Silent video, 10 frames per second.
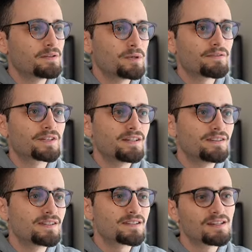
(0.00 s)
we have king
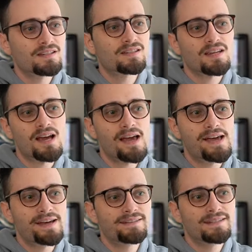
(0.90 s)
d6,
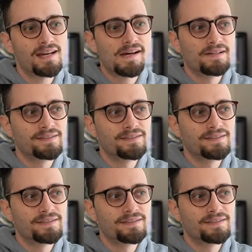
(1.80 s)
and uh,